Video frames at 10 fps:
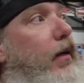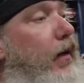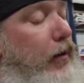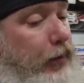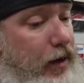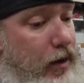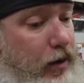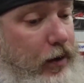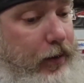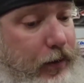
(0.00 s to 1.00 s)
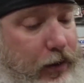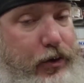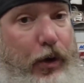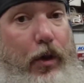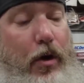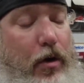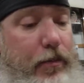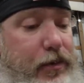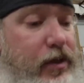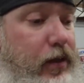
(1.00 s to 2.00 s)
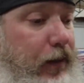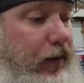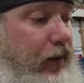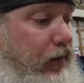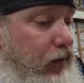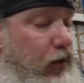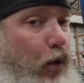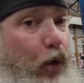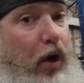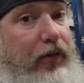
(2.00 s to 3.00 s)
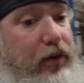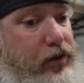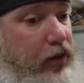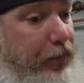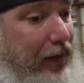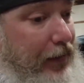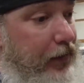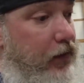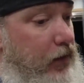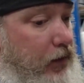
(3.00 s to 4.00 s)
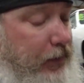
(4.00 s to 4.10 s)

uh, rear control arms and coilovers in the back.